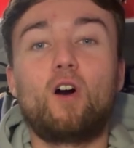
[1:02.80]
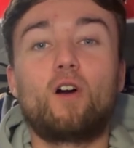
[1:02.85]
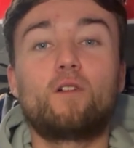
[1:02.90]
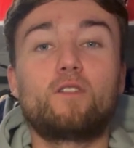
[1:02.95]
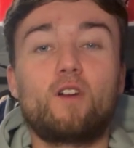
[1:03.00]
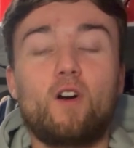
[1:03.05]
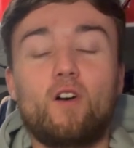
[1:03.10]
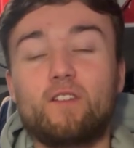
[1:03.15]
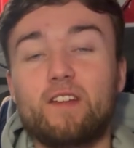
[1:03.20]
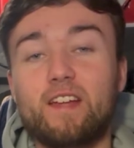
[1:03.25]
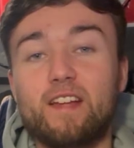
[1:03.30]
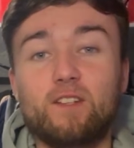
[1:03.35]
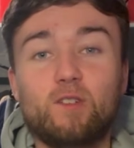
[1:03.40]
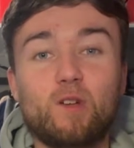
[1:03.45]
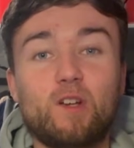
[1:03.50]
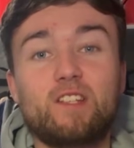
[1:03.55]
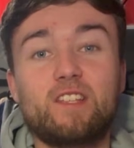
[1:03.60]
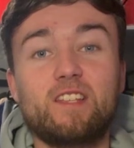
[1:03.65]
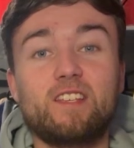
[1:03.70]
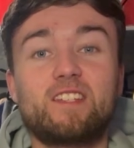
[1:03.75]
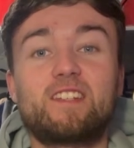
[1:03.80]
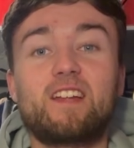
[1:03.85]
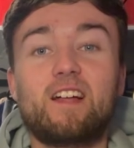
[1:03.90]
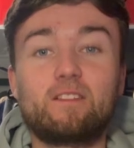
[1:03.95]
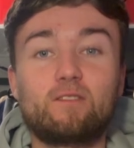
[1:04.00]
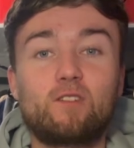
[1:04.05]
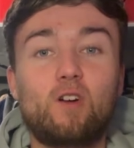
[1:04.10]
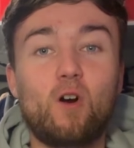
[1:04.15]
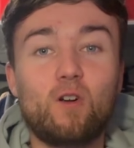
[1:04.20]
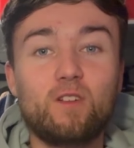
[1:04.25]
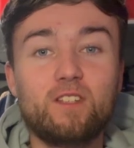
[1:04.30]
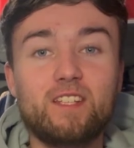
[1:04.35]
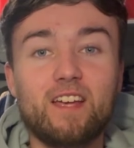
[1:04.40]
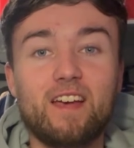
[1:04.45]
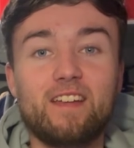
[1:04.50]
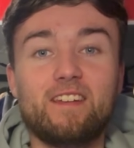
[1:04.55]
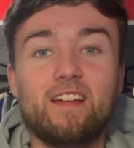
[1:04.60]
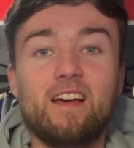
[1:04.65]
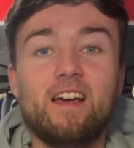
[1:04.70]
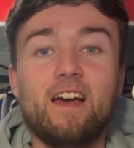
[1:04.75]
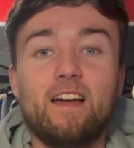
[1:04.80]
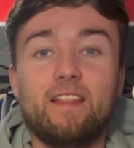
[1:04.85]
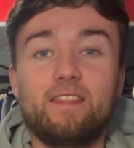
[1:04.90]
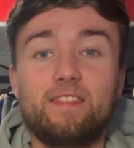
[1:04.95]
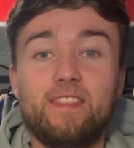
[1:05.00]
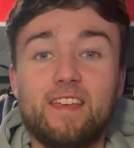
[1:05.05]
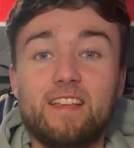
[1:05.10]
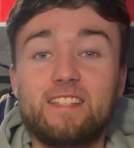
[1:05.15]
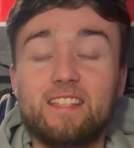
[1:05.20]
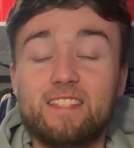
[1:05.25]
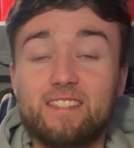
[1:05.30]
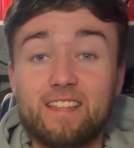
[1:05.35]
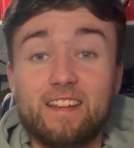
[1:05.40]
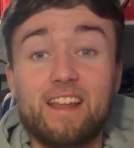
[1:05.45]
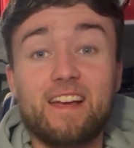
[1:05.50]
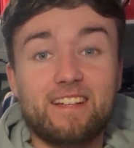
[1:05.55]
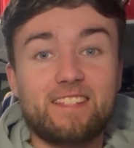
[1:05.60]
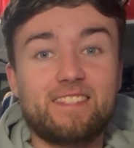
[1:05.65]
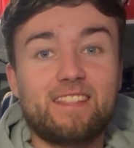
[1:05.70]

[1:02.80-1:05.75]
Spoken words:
or if you're already interested in this style of content, this is the next